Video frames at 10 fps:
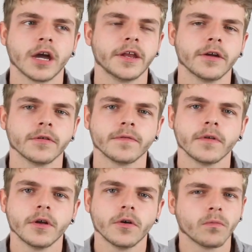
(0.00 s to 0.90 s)
idea of
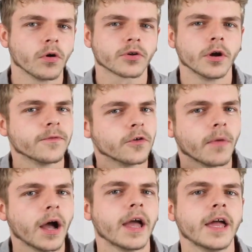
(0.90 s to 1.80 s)
what's going through
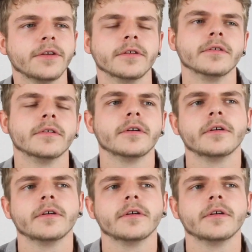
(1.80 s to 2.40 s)
my head and